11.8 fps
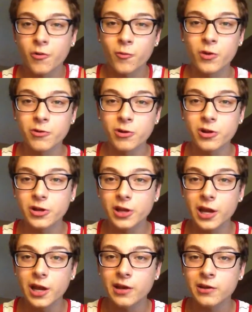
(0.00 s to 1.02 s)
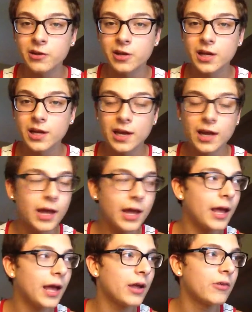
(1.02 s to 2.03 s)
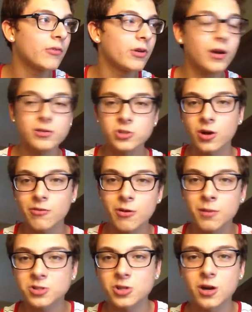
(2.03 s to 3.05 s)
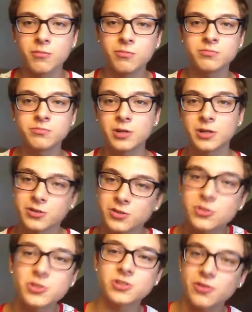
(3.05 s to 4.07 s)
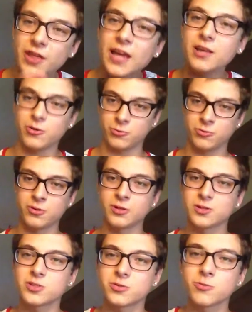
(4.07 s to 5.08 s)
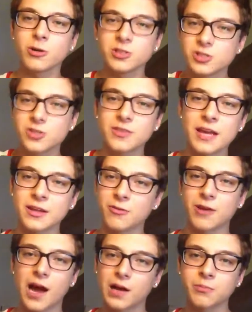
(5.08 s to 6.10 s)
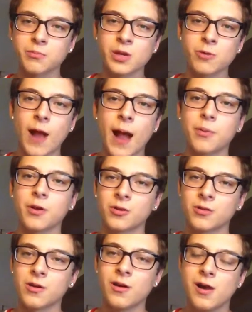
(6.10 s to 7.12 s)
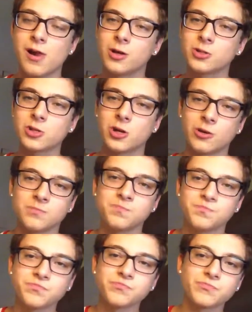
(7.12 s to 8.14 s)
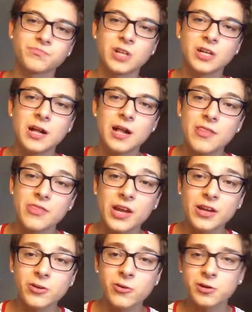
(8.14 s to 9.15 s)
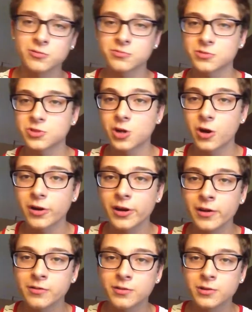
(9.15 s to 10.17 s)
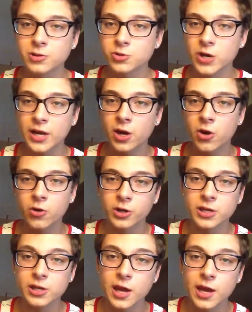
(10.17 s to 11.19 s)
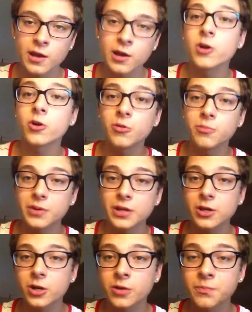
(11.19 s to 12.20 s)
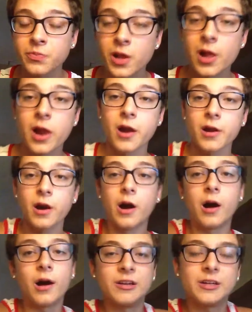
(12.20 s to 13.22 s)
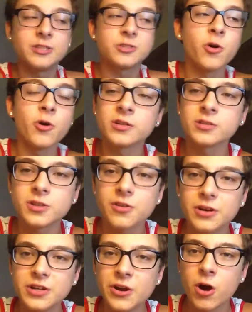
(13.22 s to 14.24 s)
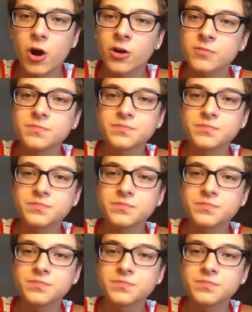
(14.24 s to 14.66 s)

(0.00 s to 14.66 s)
we really did. And sorry if I messed up. But this is just a thank you. This is really just a thank you, not me rapping. So, thank you and sorry. Draco or Kike couldn't be here. He's going to the DR.